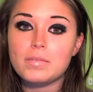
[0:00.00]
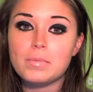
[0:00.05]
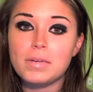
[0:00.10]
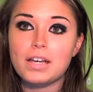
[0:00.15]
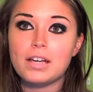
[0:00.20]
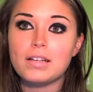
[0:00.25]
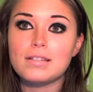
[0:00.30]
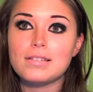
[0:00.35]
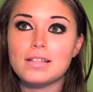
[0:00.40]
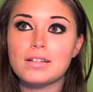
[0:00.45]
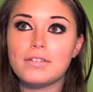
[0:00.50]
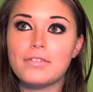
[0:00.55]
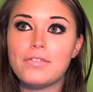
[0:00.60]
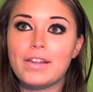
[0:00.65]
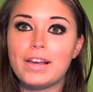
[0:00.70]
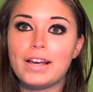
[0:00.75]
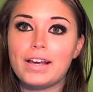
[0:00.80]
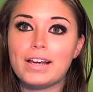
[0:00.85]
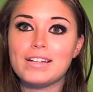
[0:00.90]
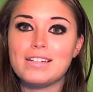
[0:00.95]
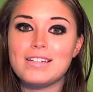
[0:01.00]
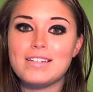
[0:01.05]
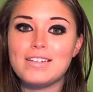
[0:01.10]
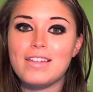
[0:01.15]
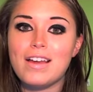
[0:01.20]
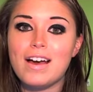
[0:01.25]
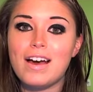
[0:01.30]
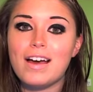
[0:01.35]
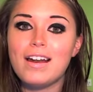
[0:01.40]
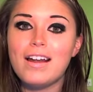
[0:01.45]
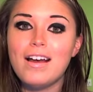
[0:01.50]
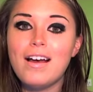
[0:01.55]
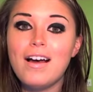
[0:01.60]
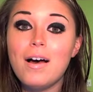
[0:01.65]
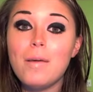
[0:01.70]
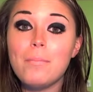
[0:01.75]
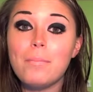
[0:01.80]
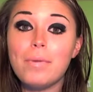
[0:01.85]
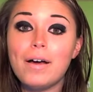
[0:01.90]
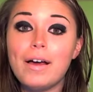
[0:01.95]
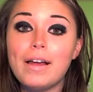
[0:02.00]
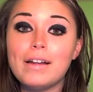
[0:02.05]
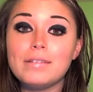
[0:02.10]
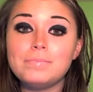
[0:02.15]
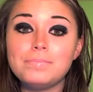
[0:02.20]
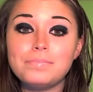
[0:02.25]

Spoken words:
because I don't think I could do that. But